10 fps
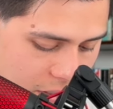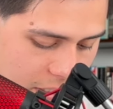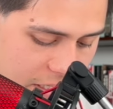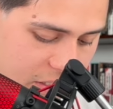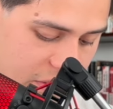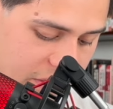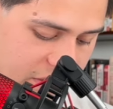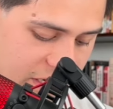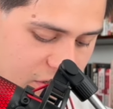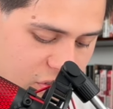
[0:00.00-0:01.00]
And
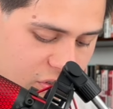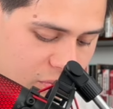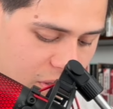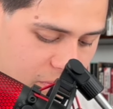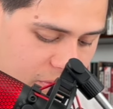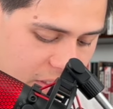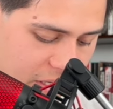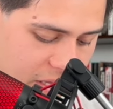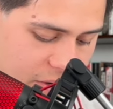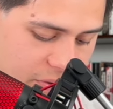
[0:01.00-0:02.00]
this here is just the probability
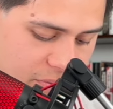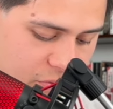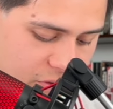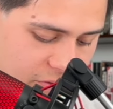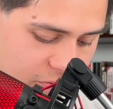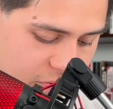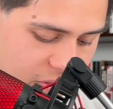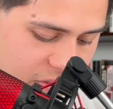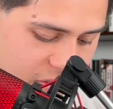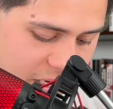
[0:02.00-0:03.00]
that we observe
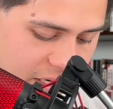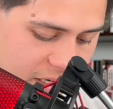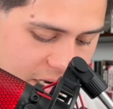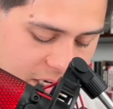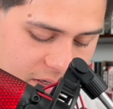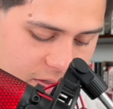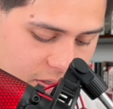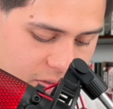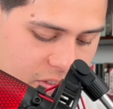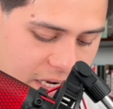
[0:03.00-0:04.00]
the state and
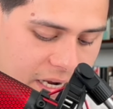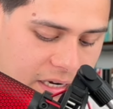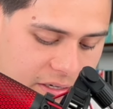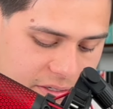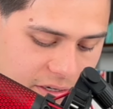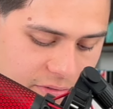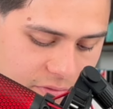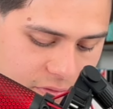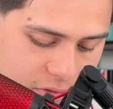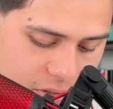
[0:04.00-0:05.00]
the psi n
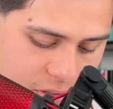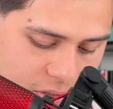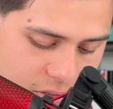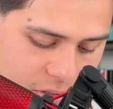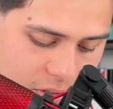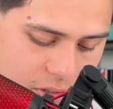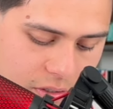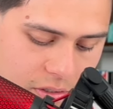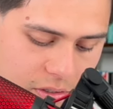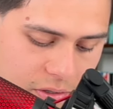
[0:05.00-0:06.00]
itself.
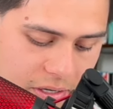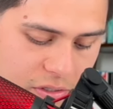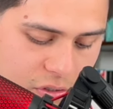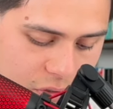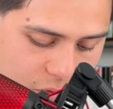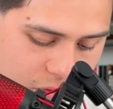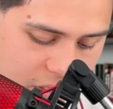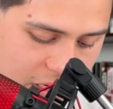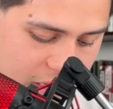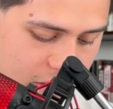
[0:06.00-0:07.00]
All right, so
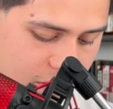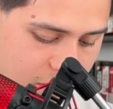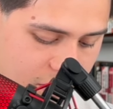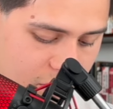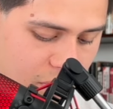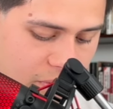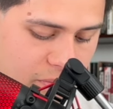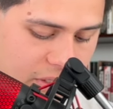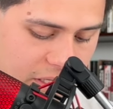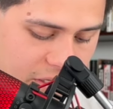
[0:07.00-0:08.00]
again, this is the
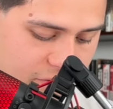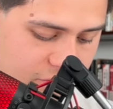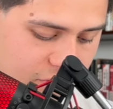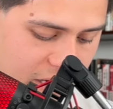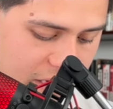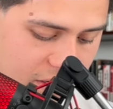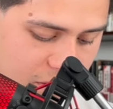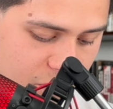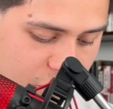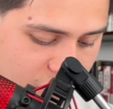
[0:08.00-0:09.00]
probability to find an
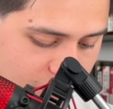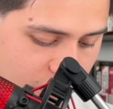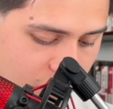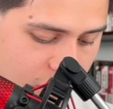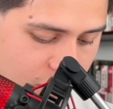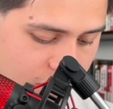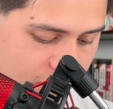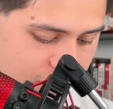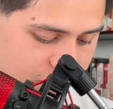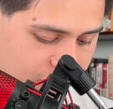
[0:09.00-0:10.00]
observable
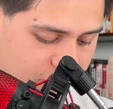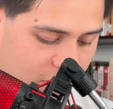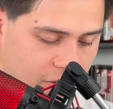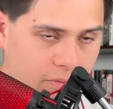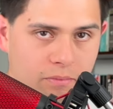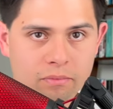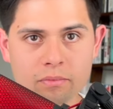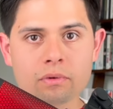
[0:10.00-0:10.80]
from